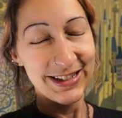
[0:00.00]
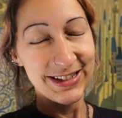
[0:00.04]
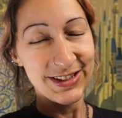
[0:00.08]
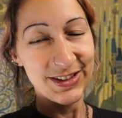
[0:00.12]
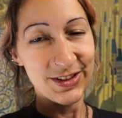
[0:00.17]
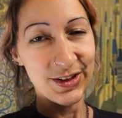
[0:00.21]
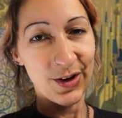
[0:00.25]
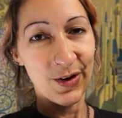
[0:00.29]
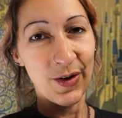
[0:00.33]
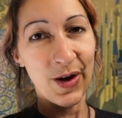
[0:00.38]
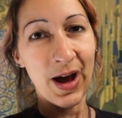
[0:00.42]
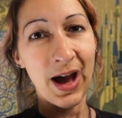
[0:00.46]

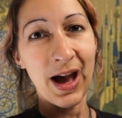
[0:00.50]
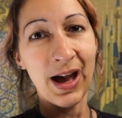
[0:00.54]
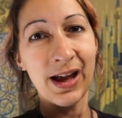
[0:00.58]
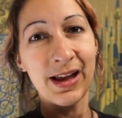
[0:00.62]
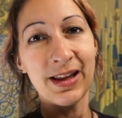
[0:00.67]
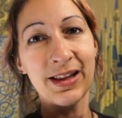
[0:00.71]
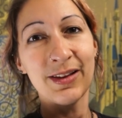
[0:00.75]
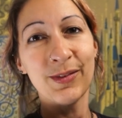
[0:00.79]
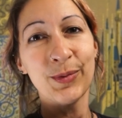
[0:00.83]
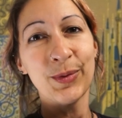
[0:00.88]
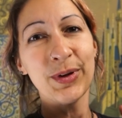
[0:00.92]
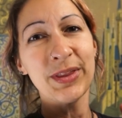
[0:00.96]
So
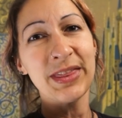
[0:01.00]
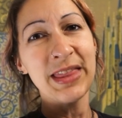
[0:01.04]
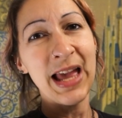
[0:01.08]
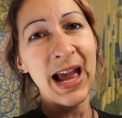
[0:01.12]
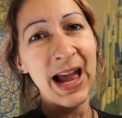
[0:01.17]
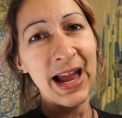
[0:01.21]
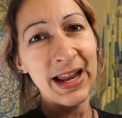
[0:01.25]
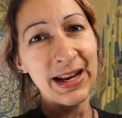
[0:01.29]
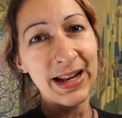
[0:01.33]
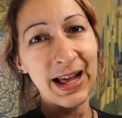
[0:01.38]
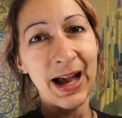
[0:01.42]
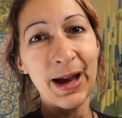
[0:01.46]
with
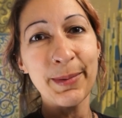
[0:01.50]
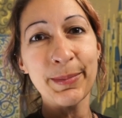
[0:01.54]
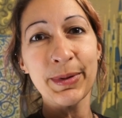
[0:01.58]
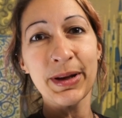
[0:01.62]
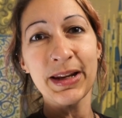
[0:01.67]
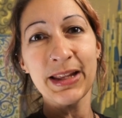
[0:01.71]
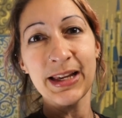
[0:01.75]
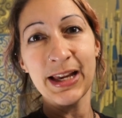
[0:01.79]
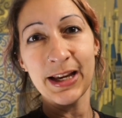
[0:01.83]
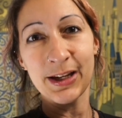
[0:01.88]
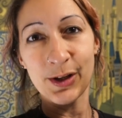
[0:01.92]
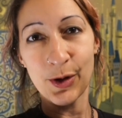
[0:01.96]
that, I'm
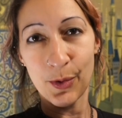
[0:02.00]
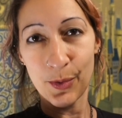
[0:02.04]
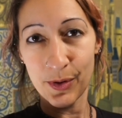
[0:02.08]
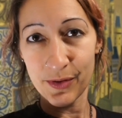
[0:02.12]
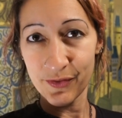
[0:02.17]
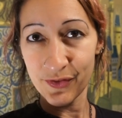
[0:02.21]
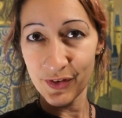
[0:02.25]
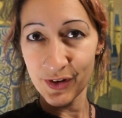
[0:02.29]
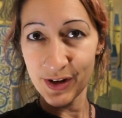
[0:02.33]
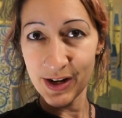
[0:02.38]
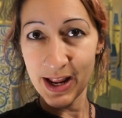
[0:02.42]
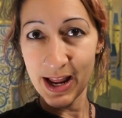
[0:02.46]
gonna get
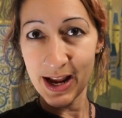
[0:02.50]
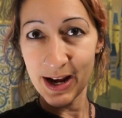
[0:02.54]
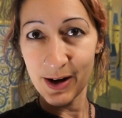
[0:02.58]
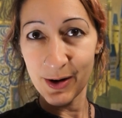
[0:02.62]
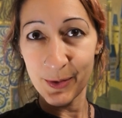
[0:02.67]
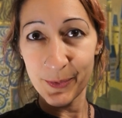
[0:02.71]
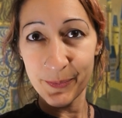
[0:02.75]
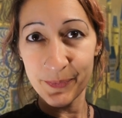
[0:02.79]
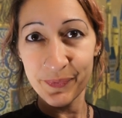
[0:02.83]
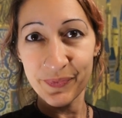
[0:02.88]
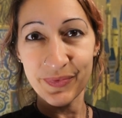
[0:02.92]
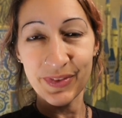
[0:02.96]
going for
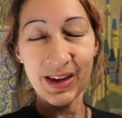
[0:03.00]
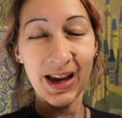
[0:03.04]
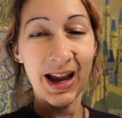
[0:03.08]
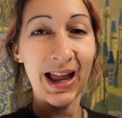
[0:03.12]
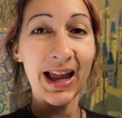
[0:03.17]
now,